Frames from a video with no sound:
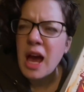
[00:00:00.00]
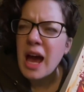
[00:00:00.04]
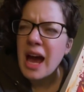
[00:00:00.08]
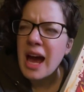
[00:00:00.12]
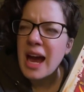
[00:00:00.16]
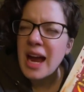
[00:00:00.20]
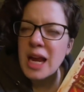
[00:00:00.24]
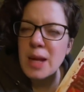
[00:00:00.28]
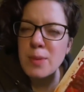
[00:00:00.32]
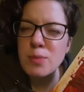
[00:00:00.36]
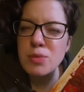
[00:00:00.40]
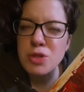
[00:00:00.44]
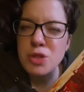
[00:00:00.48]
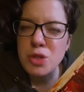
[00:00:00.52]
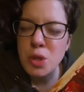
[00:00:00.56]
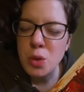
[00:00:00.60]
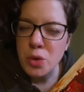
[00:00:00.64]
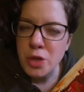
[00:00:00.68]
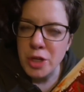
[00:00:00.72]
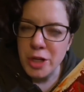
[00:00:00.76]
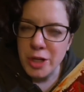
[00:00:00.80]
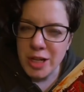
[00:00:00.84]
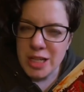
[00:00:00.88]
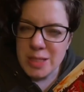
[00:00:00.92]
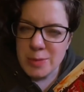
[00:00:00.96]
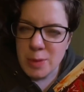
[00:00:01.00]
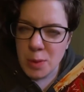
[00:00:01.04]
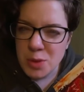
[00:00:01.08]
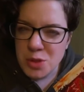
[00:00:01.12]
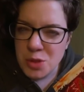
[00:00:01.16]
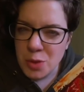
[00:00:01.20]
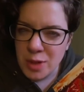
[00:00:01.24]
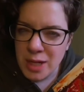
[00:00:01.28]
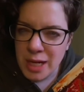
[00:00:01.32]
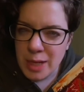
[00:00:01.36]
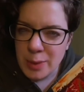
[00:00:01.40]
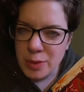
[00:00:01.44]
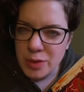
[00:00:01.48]
I am so curious about what's
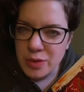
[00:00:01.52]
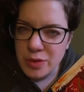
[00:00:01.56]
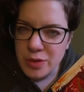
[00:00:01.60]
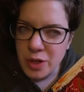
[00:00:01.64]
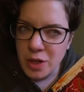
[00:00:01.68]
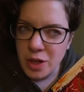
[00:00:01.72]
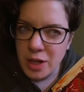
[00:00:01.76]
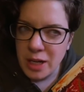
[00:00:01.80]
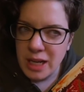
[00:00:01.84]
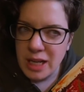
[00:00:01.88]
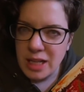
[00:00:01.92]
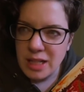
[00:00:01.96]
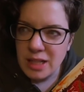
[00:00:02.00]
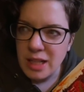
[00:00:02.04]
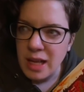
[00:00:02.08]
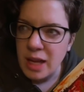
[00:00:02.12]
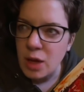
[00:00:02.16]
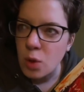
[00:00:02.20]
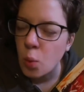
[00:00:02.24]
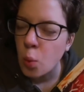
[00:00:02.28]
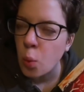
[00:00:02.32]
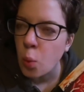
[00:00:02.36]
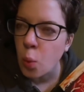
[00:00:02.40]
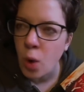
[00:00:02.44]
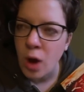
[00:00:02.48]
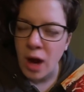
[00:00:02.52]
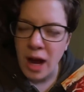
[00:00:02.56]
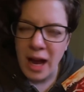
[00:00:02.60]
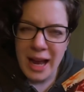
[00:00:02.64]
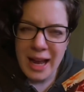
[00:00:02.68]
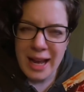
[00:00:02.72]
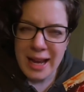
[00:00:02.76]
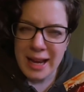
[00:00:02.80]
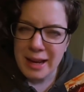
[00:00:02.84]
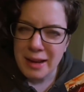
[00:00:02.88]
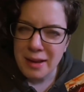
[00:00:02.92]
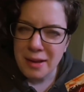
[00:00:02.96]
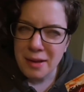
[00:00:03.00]
going on with Fury. Like
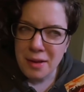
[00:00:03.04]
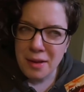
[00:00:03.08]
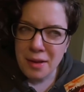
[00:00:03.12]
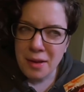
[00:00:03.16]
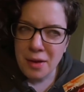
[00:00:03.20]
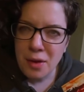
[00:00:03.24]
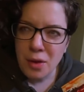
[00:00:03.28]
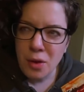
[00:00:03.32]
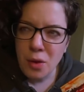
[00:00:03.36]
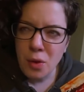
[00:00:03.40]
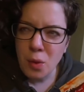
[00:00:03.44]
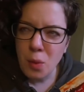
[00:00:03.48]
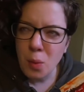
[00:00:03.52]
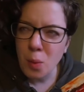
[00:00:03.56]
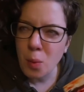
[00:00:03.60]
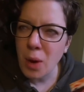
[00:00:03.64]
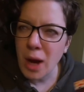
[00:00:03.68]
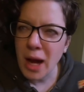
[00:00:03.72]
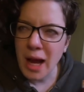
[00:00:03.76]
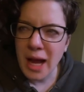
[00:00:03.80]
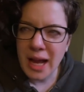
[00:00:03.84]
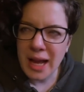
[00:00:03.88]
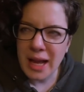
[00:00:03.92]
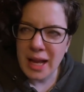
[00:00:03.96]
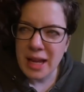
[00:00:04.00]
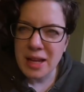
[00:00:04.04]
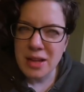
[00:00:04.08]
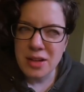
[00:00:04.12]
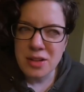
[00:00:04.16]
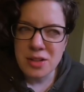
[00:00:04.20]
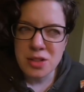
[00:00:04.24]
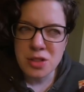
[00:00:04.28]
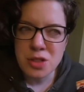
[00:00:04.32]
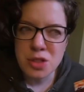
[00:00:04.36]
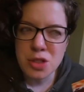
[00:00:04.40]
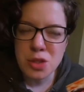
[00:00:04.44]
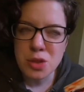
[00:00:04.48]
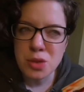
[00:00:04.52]
why, why
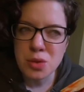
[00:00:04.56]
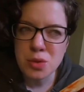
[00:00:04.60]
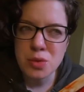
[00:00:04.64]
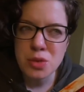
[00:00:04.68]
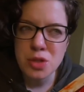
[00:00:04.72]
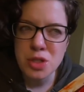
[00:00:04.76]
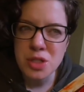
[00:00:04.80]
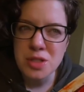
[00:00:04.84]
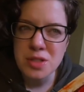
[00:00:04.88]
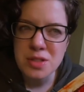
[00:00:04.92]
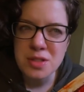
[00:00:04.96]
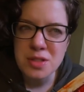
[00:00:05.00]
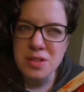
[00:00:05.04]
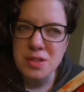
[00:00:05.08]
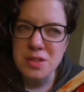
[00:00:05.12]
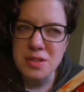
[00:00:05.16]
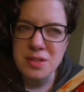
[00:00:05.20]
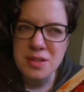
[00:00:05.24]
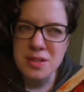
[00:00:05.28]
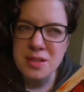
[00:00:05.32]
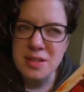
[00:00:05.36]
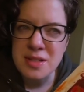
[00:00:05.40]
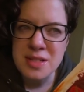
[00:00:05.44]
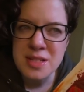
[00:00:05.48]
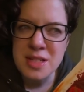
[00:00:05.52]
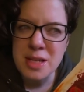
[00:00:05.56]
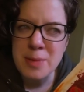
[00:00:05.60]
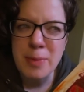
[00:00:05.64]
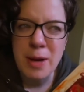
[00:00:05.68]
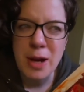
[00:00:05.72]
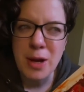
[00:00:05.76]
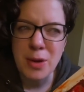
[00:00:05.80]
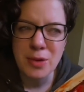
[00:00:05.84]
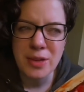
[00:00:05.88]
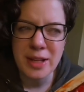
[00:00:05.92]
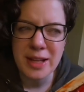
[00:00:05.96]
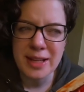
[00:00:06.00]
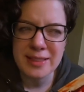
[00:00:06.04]
did you just dip
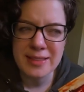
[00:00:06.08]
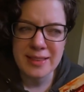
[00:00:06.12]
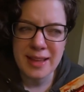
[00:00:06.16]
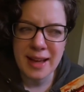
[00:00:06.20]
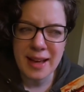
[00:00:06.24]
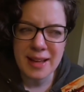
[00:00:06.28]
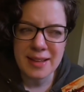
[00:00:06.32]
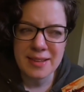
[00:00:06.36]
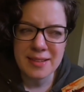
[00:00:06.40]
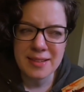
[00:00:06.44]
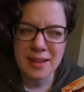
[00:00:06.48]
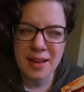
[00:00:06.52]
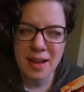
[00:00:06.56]
out like that?